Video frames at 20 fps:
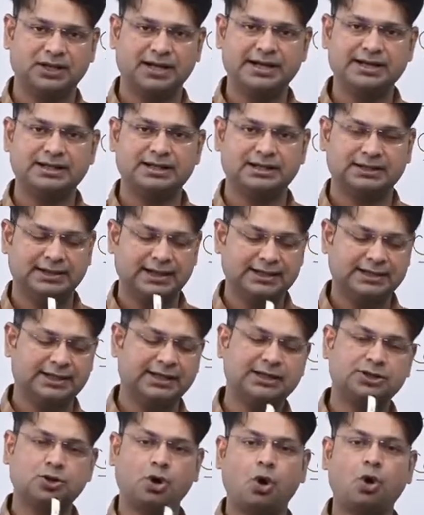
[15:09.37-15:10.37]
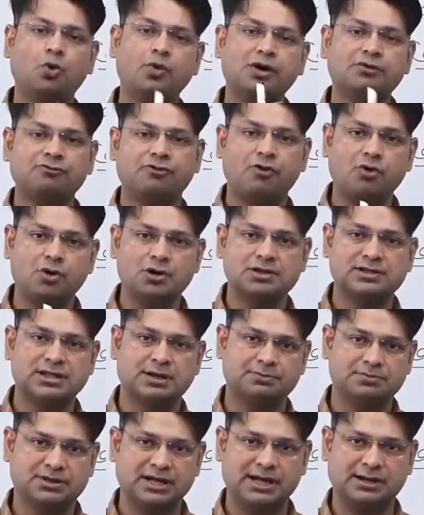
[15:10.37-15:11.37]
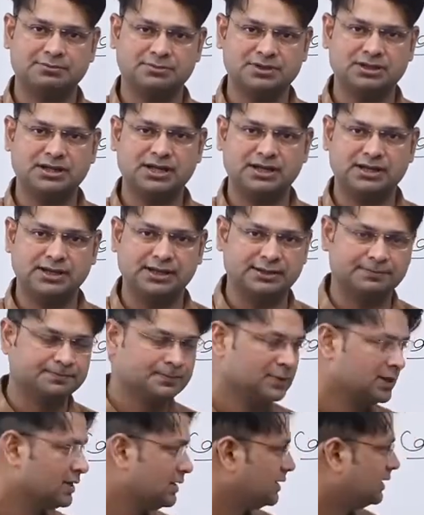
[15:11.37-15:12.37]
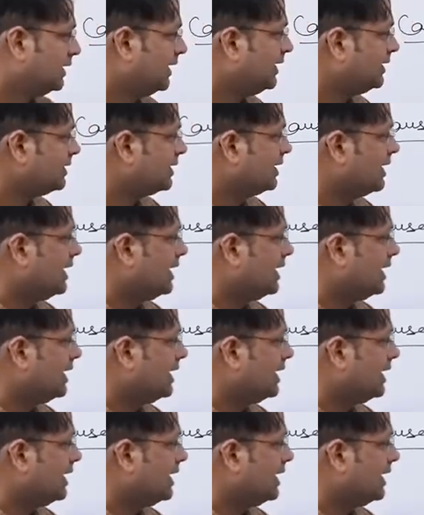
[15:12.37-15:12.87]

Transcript: right, that it overfolds sometime DNA, right,